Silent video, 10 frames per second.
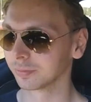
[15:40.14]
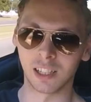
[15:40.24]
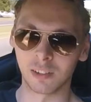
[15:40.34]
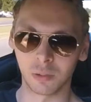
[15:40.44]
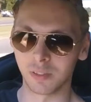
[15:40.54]
cool.
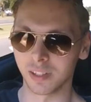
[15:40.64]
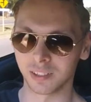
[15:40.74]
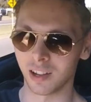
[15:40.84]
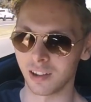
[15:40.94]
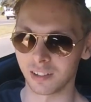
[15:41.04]
Love with
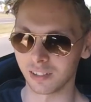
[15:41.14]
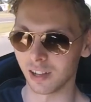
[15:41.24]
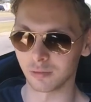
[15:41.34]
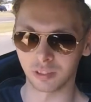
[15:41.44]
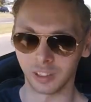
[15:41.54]
this car.
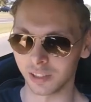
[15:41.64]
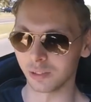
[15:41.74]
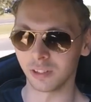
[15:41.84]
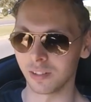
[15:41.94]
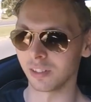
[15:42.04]
I really
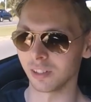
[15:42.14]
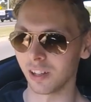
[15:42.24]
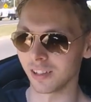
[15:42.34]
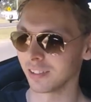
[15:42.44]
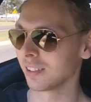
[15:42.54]
do love it,
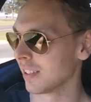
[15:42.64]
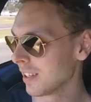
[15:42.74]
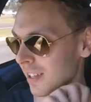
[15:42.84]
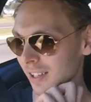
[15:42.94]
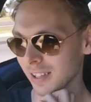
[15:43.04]
guys.
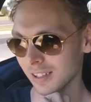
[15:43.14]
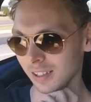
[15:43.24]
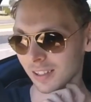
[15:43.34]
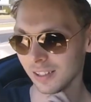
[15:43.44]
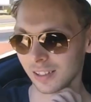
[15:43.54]

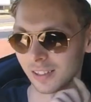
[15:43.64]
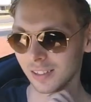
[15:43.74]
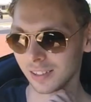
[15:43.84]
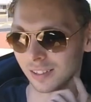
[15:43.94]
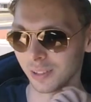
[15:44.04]

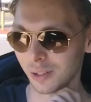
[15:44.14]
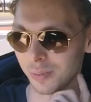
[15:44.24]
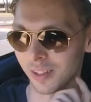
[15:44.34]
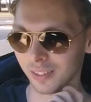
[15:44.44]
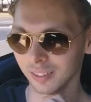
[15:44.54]
It's so
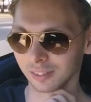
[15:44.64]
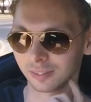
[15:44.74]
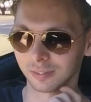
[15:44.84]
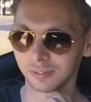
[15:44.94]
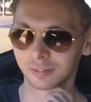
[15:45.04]
amazing.
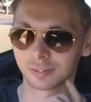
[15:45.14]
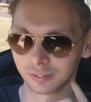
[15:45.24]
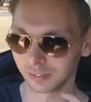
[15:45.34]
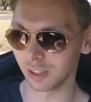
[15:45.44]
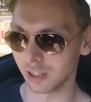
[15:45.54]

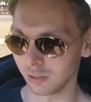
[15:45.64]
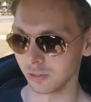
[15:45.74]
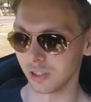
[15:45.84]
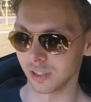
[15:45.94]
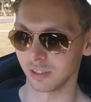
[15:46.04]

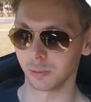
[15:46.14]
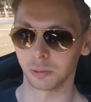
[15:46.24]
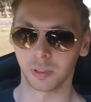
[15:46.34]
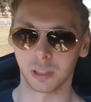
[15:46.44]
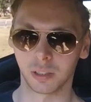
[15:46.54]
It's
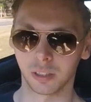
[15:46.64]
supposed to be